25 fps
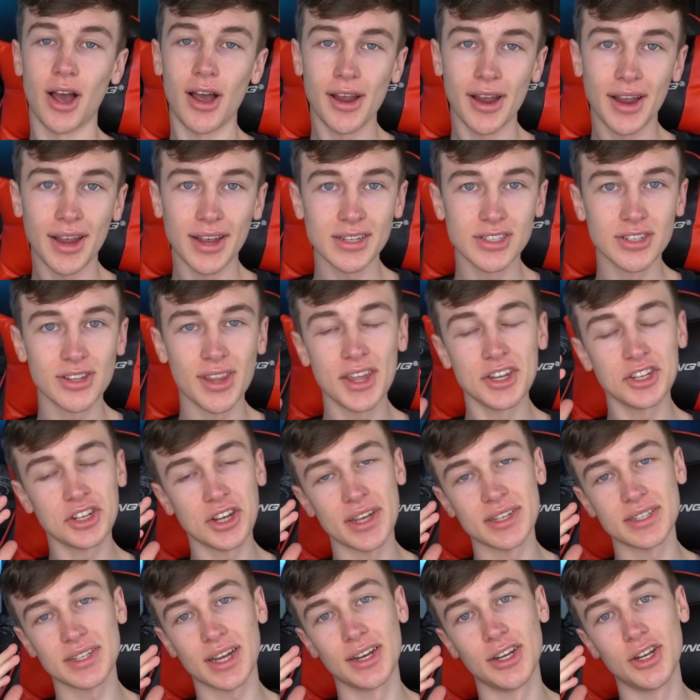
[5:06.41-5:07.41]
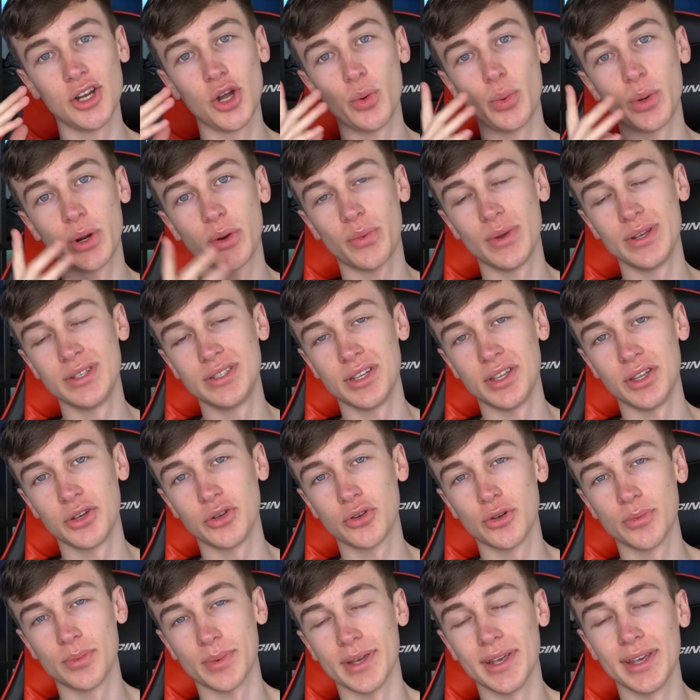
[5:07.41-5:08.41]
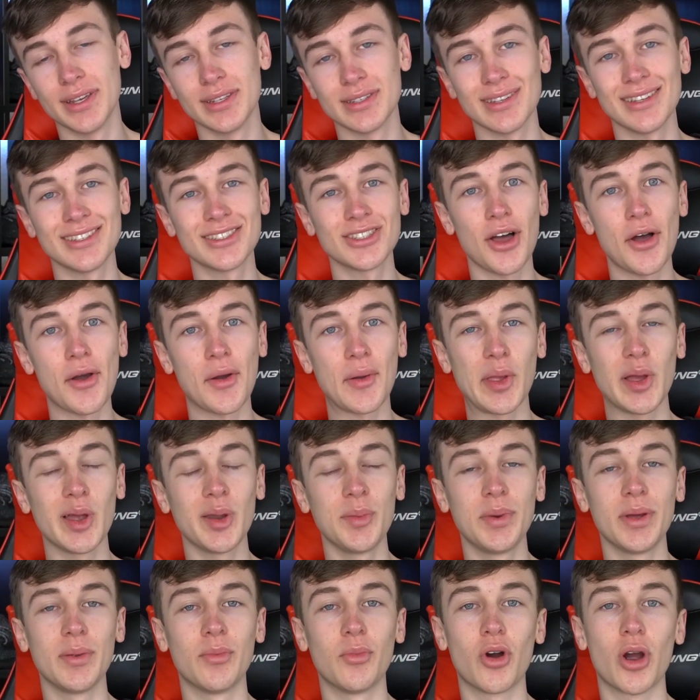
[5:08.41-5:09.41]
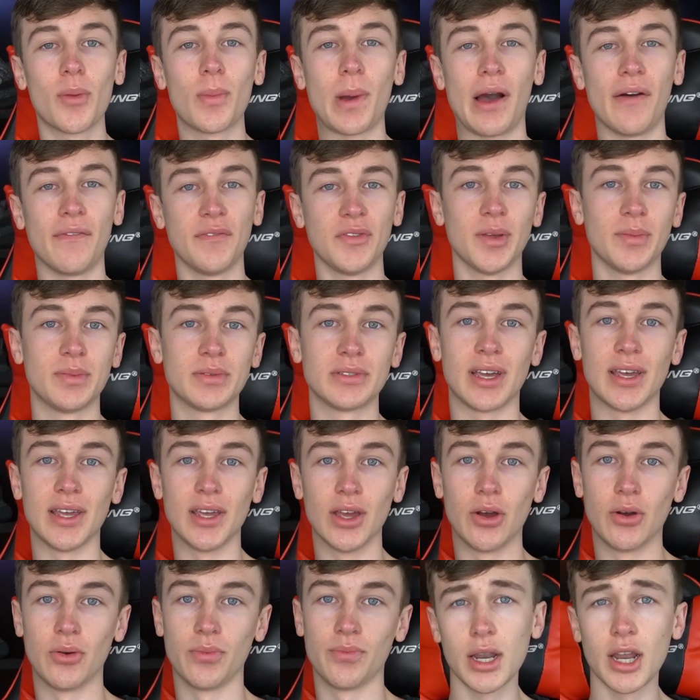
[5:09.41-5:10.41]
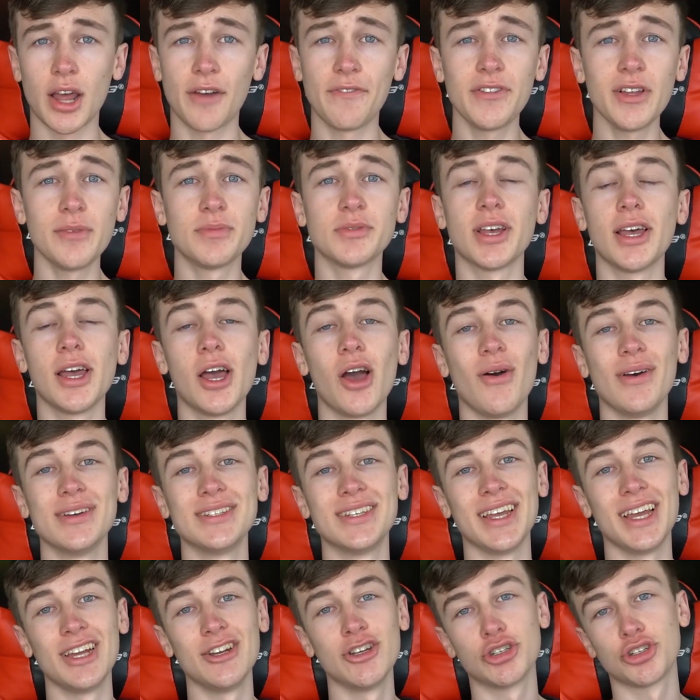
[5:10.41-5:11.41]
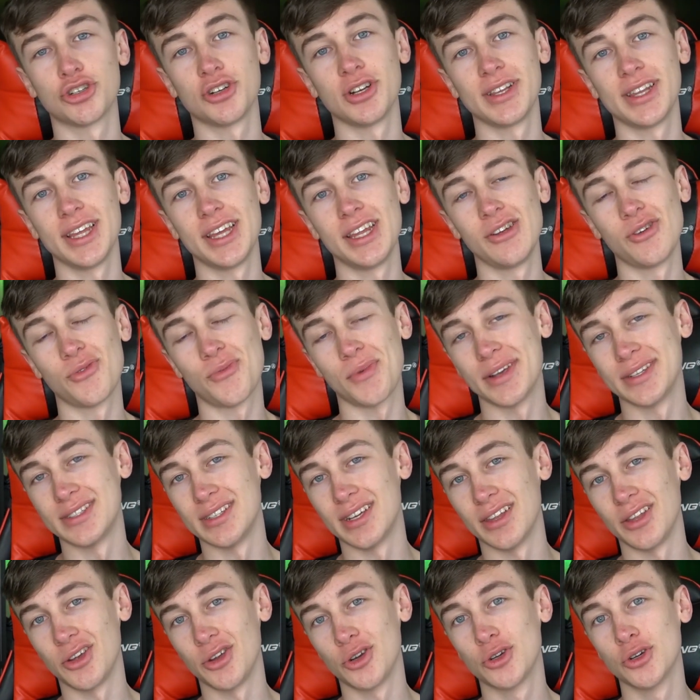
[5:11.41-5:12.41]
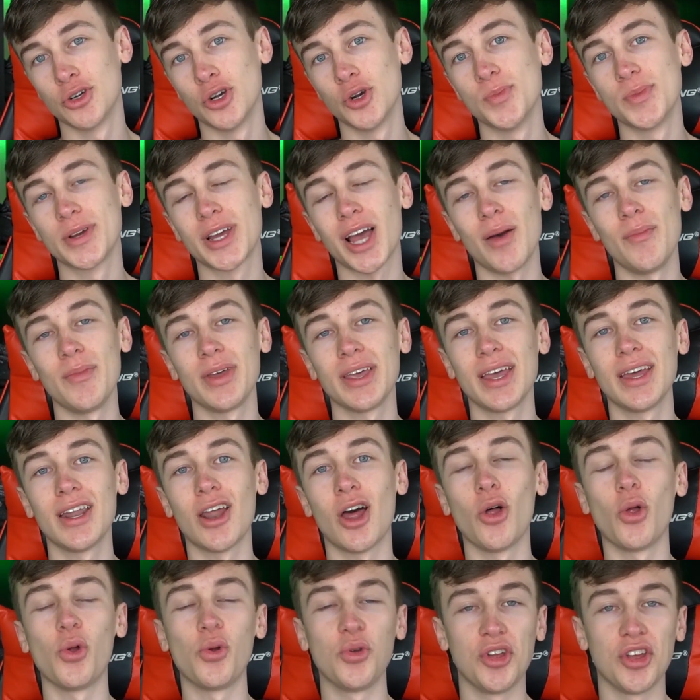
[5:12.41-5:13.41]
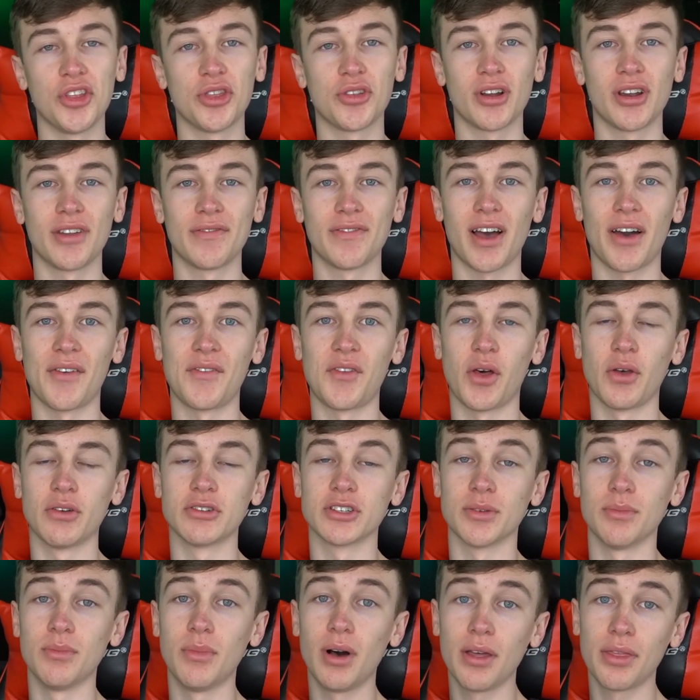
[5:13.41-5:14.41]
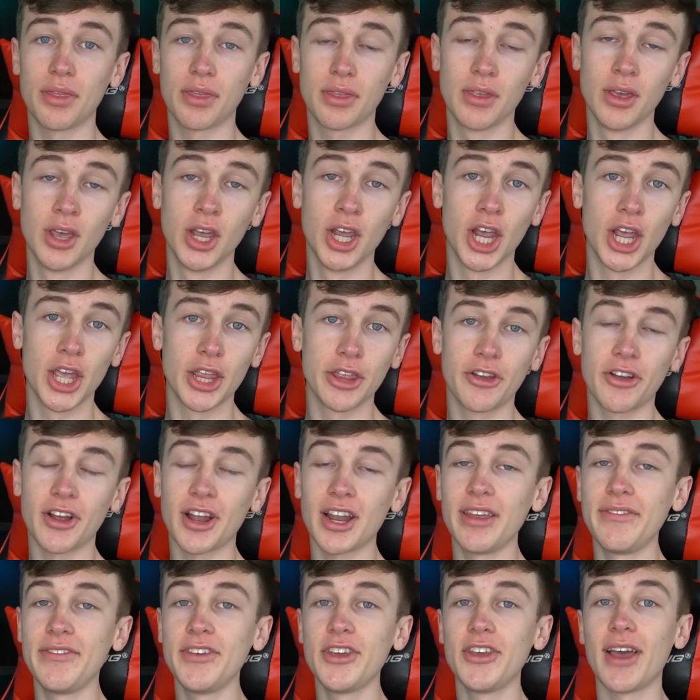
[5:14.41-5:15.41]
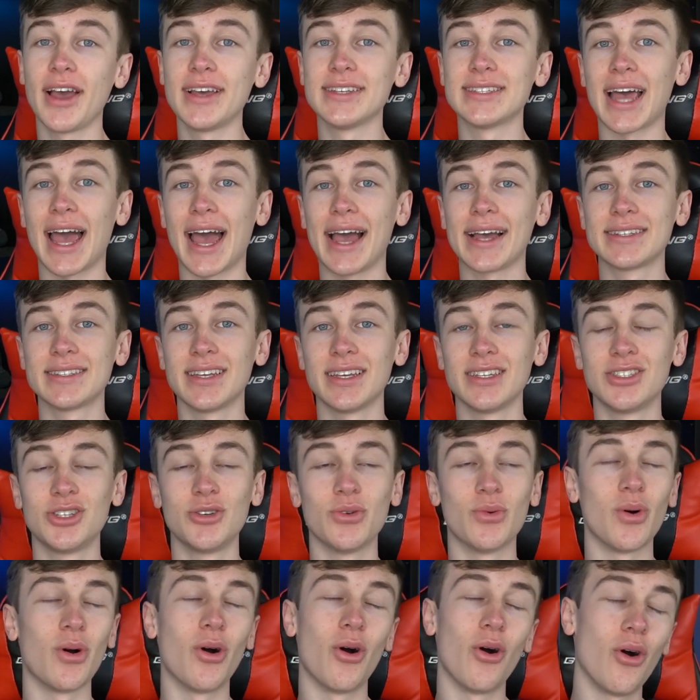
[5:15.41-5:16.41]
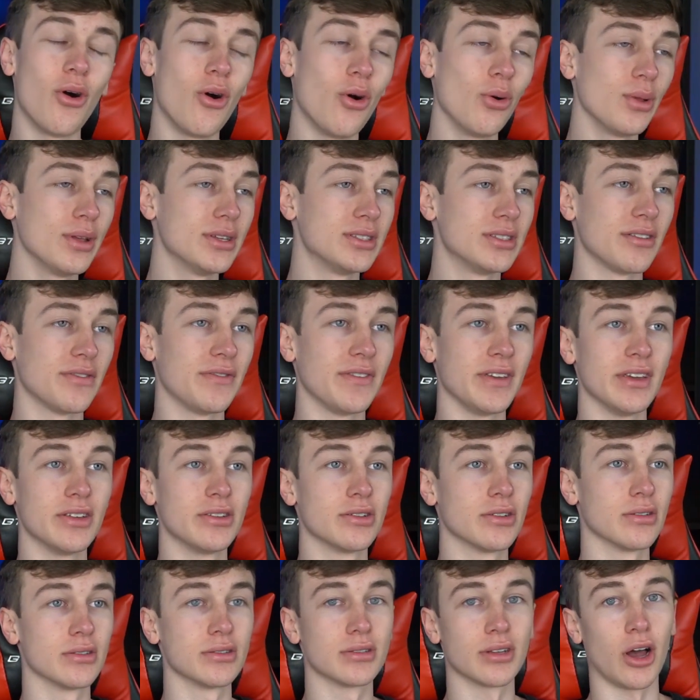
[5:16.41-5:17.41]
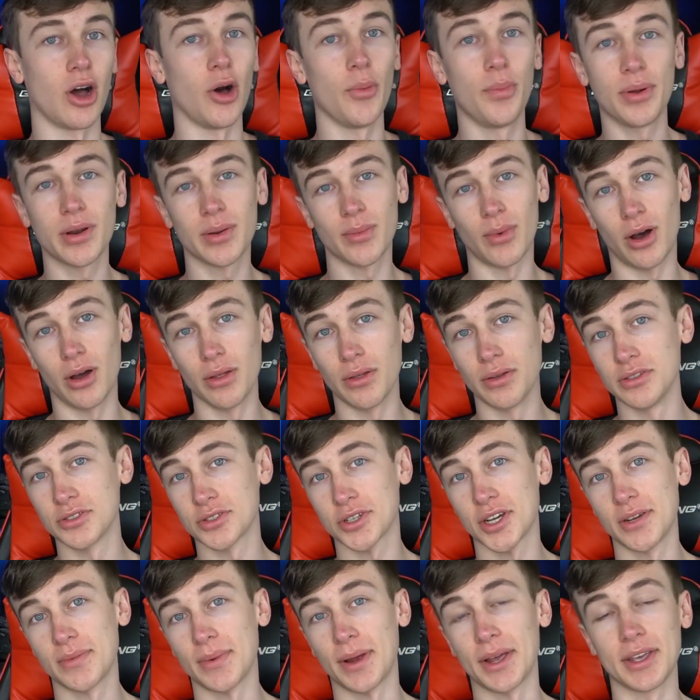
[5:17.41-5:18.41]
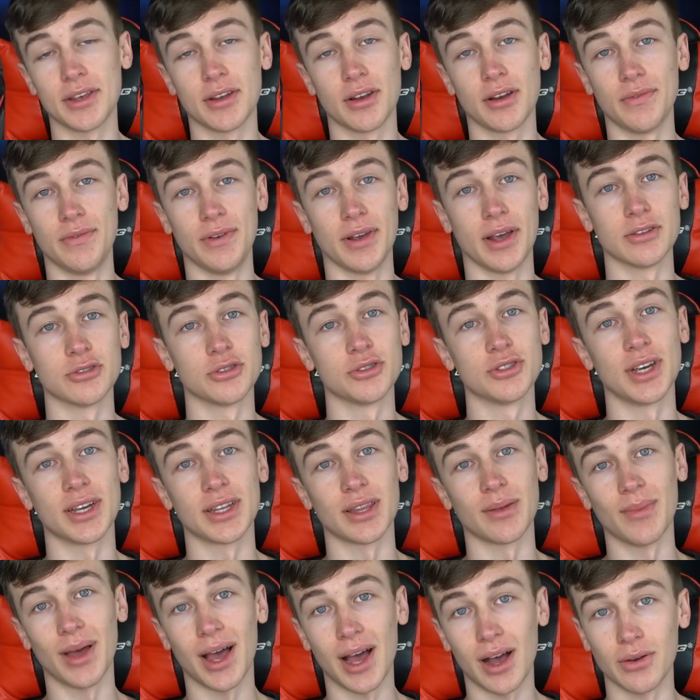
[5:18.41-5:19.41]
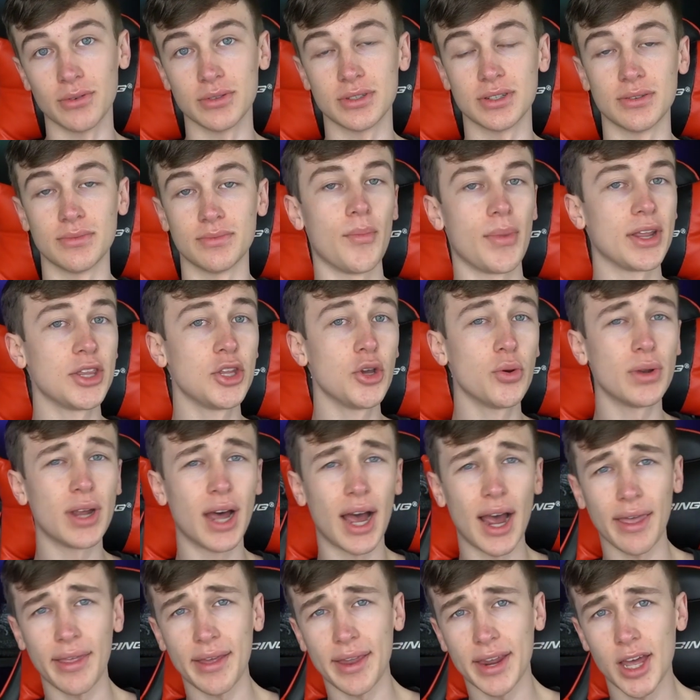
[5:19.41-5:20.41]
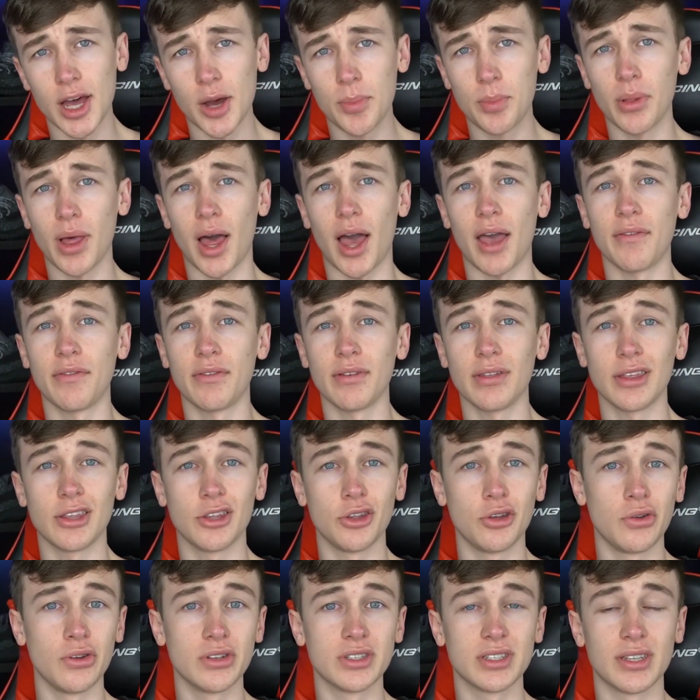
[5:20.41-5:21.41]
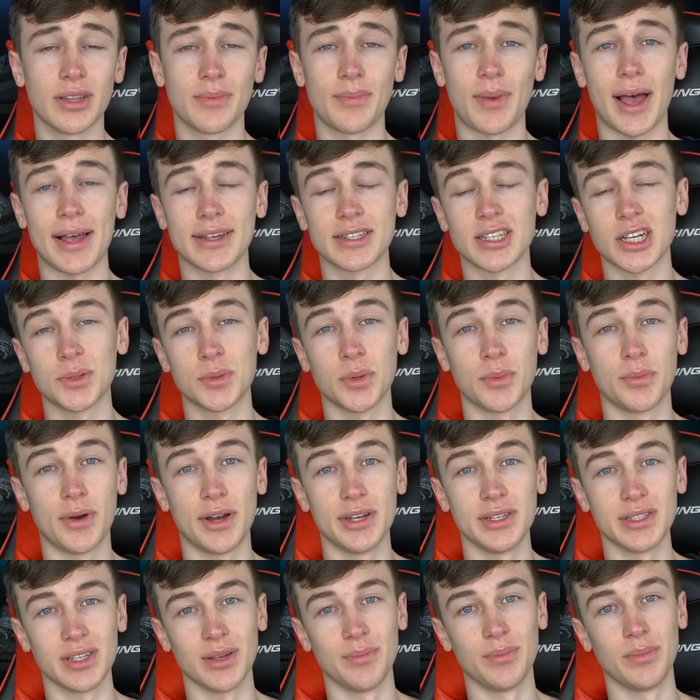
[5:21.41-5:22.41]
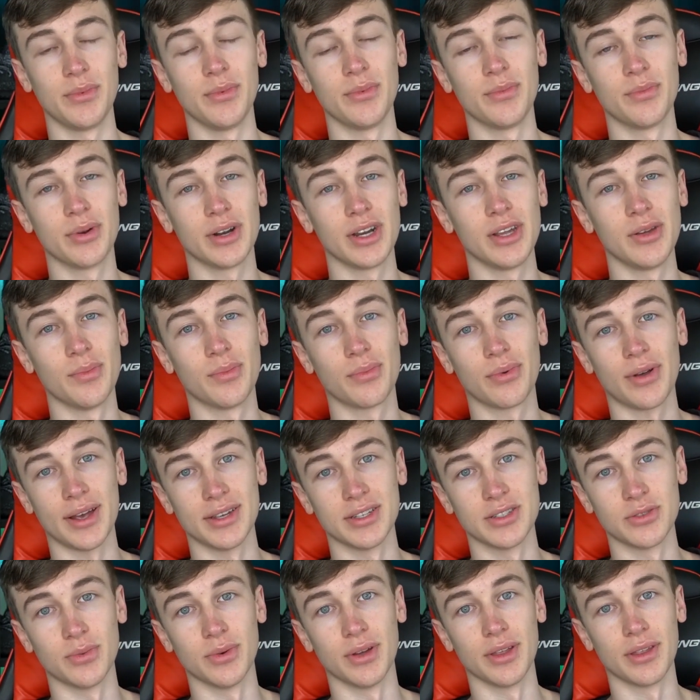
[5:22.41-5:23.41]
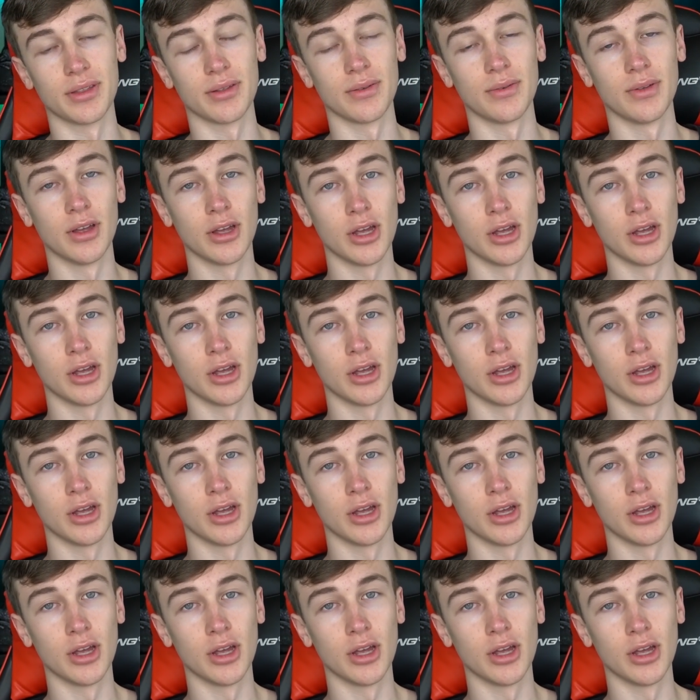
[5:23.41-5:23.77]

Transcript: Alright, so now that you guys kind of know what a reselling group is, let's talk a little bit more about Flipsio. Now Flipsio is an industry-leading reselling group coming in at only $35 a month. They're going to give you guys access to a whole list of features. I'll put them all on screen right here if you guys want to check them out. But I do want to highlight a couple I've really used in the past couple months and been pretty impressed with.